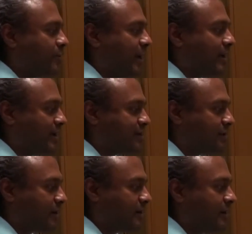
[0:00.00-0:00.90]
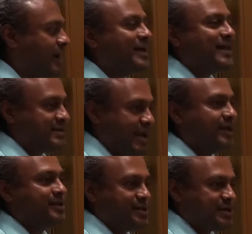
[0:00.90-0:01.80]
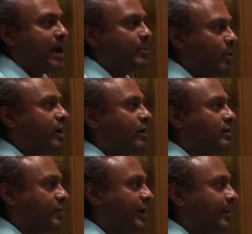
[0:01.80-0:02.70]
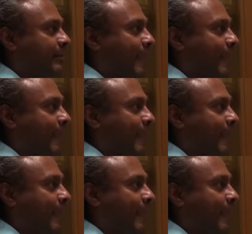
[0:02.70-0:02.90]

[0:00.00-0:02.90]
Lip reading: create a constructor that takes this time-aware greeting.